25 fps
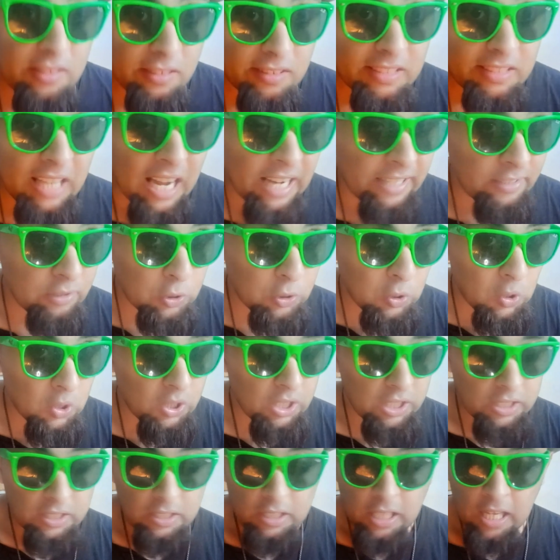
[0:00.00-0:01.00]
guy
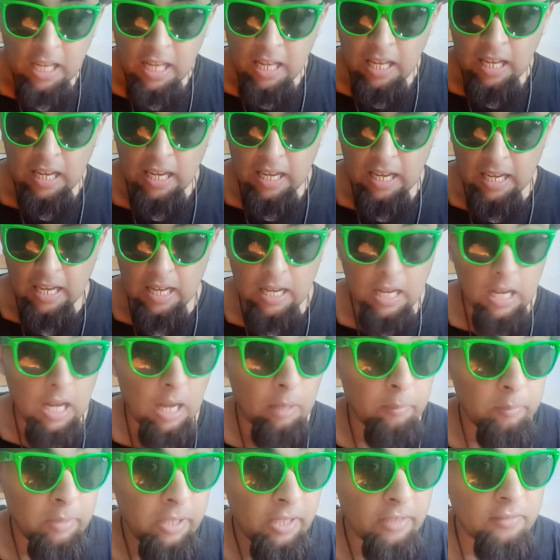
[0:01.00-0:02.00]
Jordan.
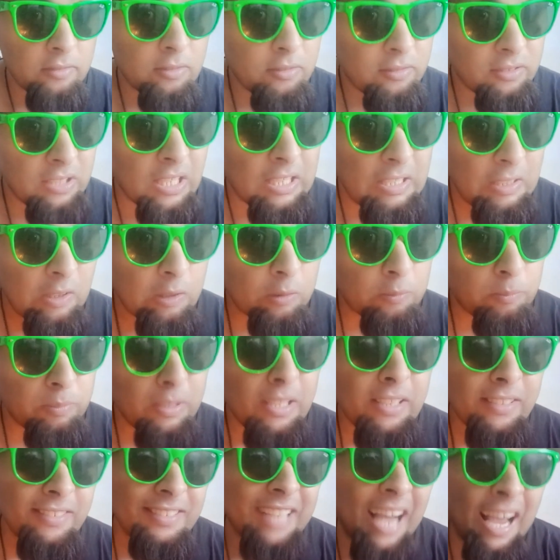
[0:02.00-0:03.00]
I'm here to tell you,
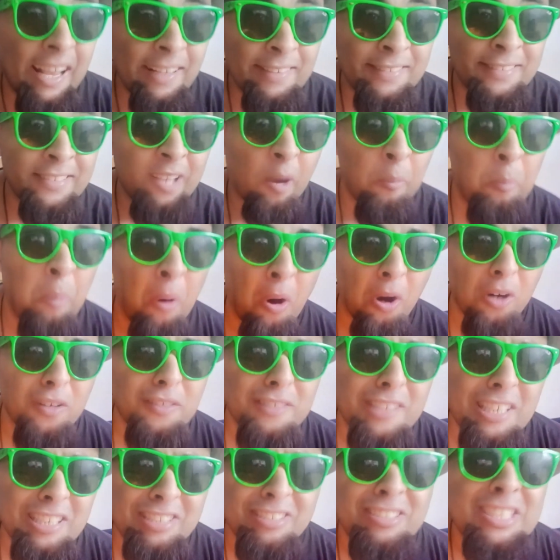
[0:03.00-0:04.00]
please guys,
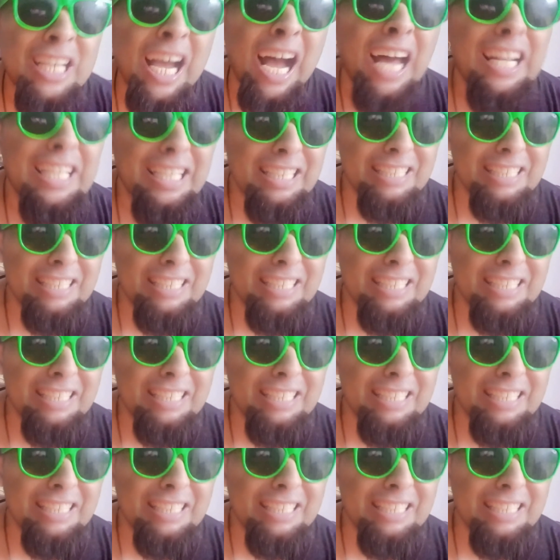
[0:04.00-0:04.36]
support this channel.